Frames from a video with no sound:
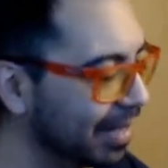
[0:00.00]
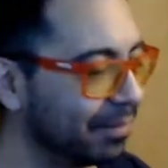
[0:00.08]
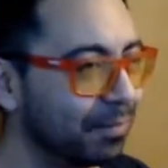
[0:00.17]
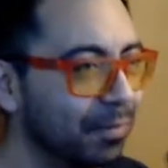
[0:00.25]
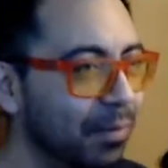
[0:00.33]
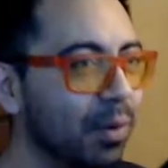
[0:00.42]

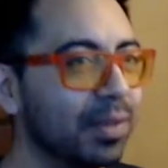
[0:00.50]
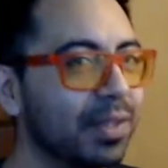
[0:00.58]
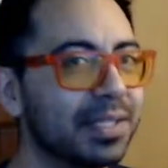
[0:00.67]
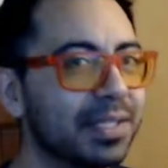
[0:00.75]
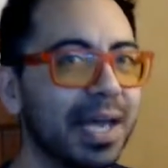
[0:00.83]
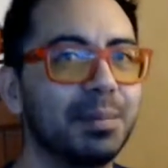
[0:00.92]
for the
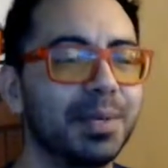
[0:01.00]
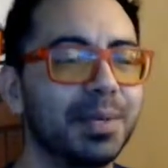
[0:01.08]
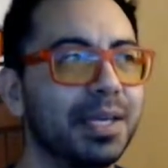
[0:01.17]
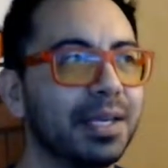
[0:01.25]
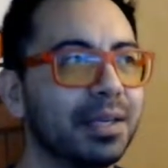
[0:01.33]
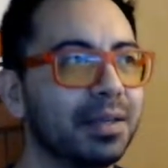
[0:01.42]
time
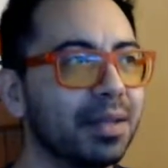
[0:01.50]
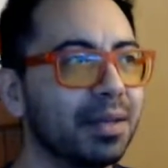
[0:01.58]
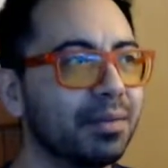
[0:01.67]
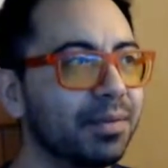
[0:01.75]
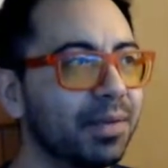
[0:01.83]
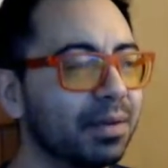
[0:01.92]
being,
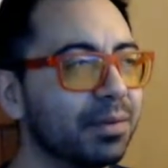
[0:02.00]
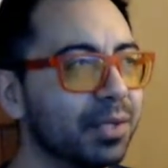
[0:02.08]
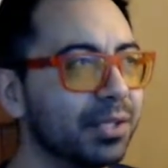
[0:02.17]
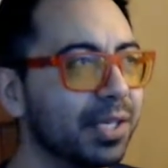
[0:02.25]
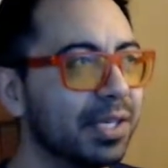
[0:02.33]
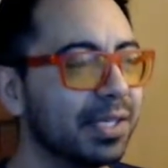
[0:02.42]
the Vita version is